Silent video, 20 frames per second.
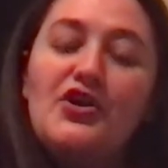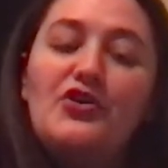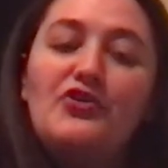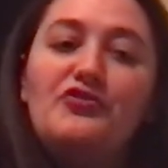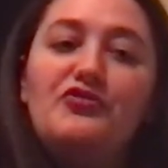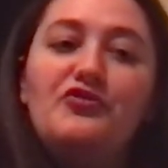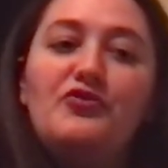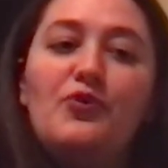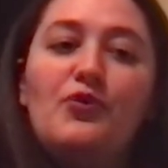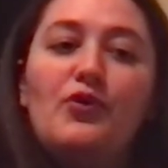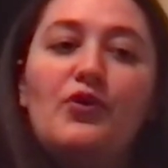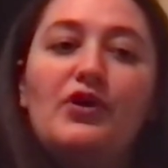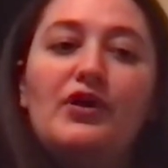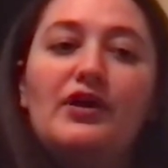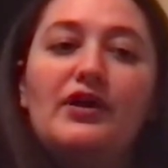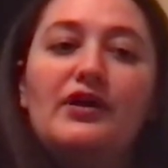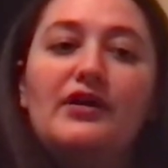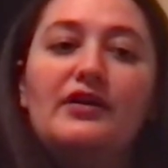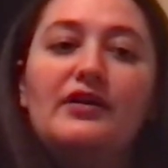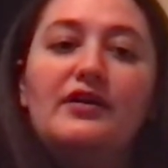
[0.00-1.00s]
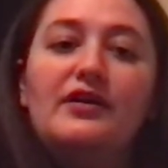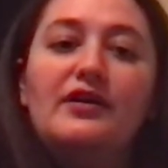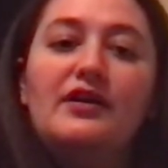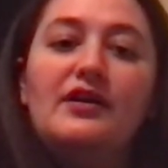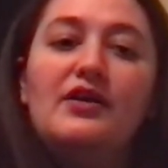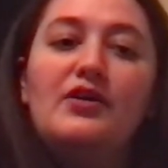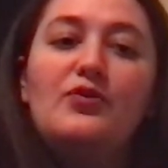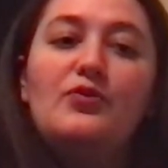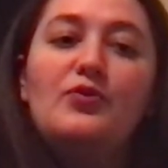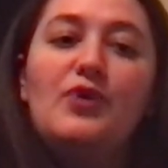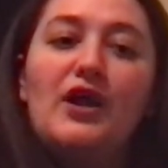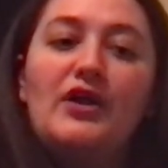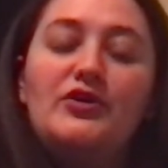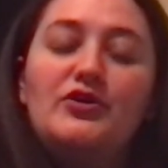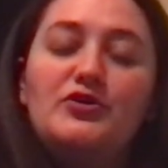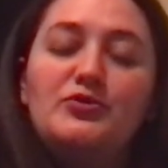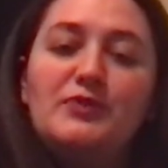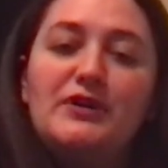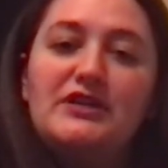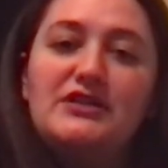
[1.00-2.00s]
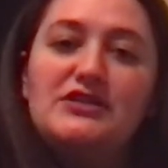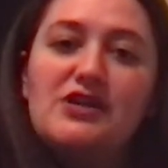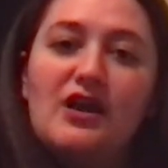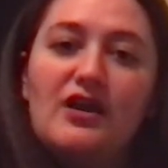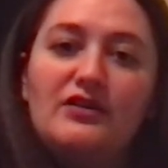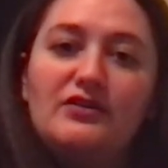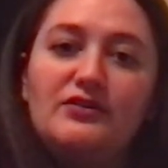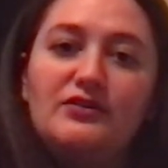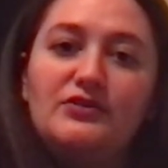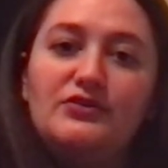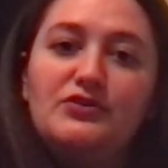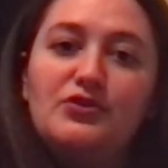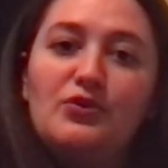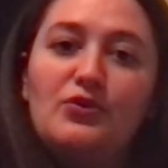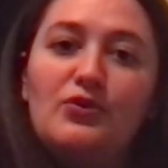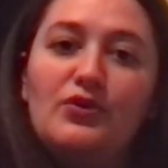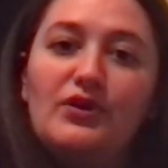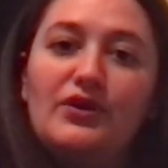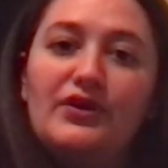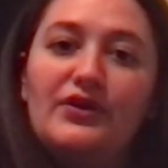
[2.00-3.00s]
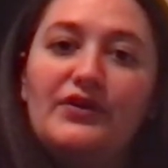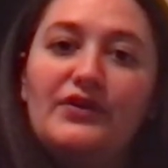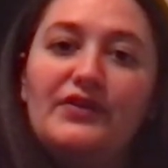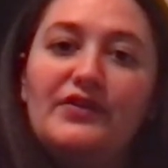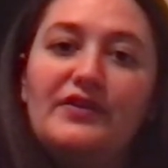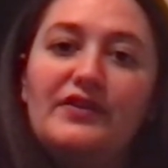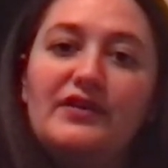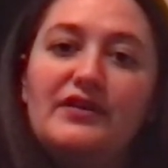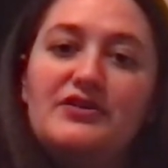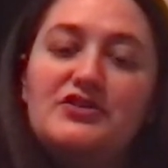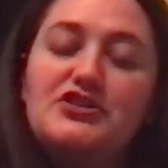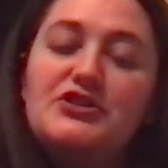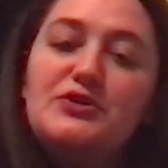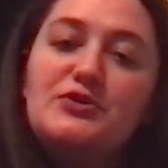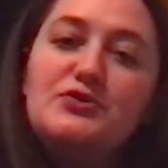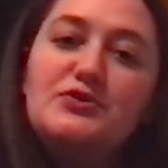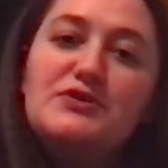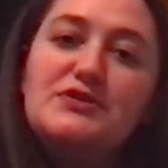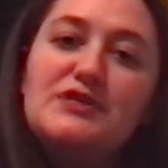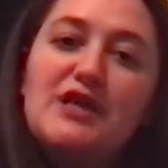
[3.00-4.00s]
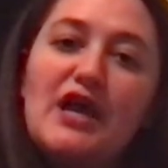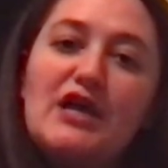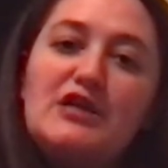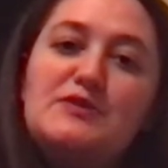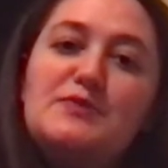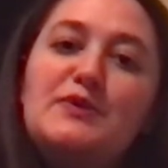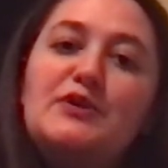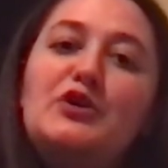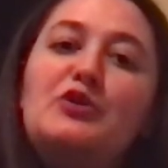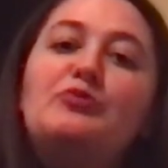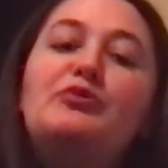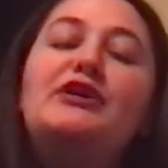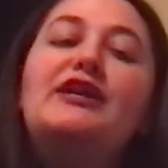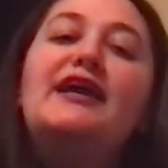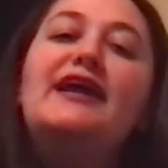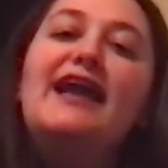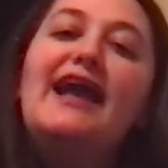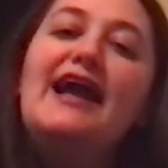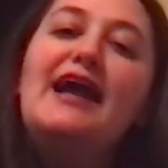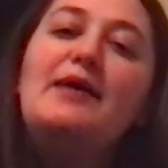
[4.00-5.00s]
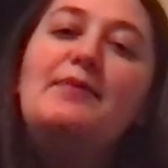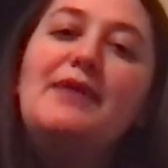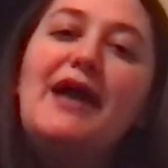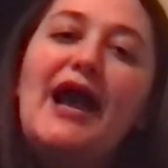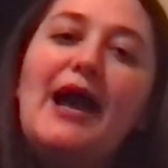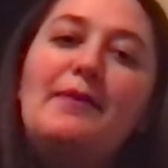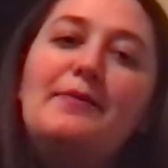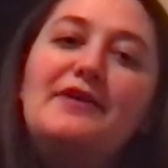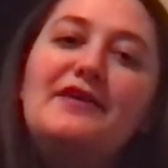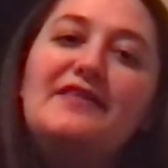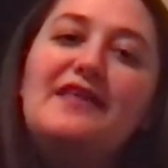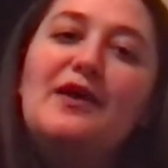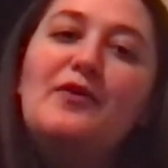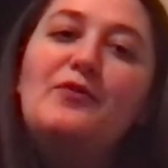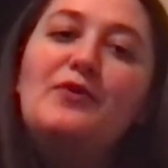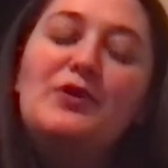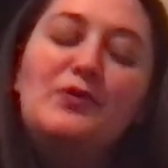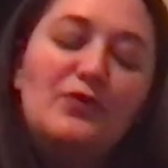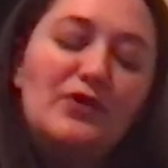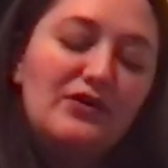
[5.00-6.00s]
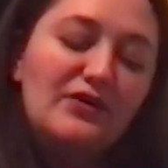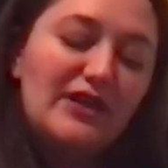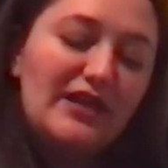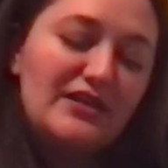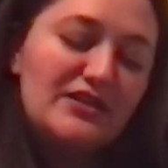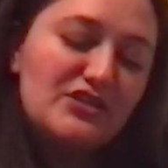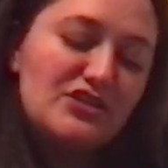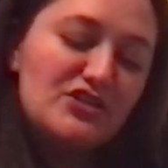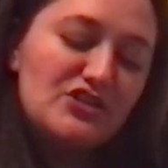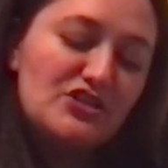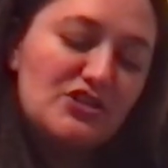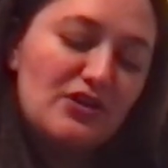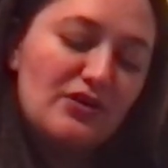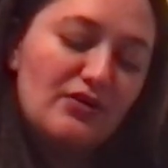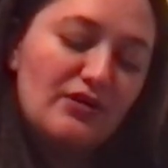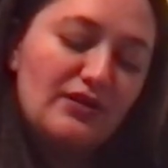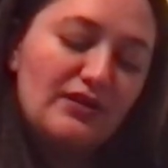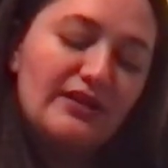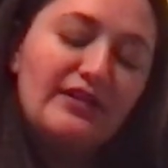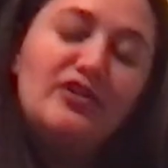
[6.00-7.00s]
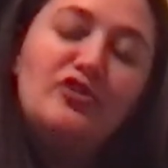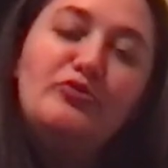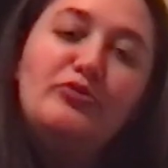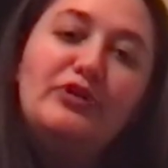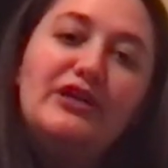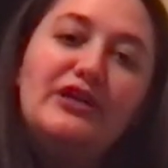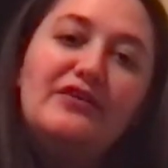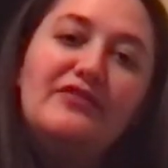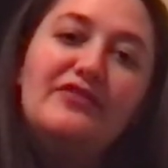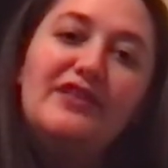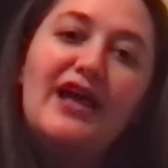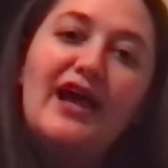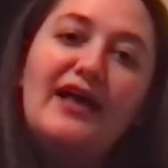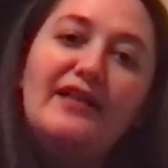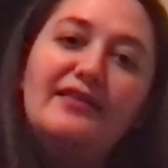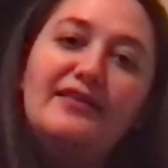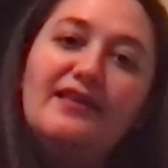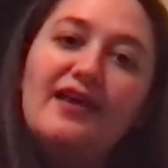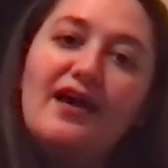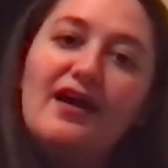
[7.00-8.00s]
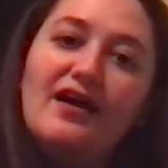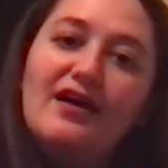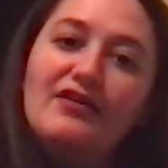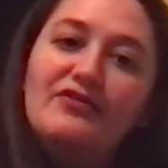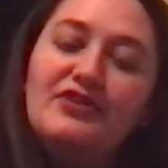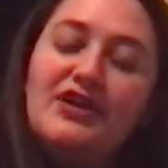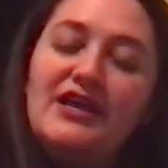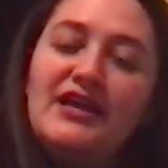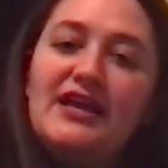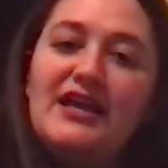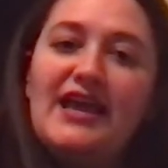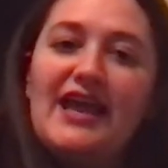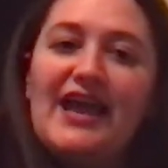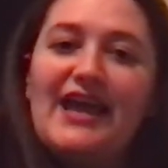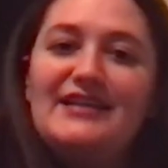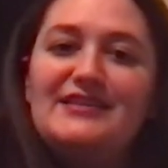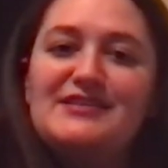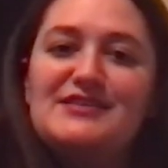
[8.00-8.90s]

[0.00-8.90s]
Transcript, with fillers: for Ronald McDonald or the Children's Hospital, but I am happy that we will get to show a little bit of that love and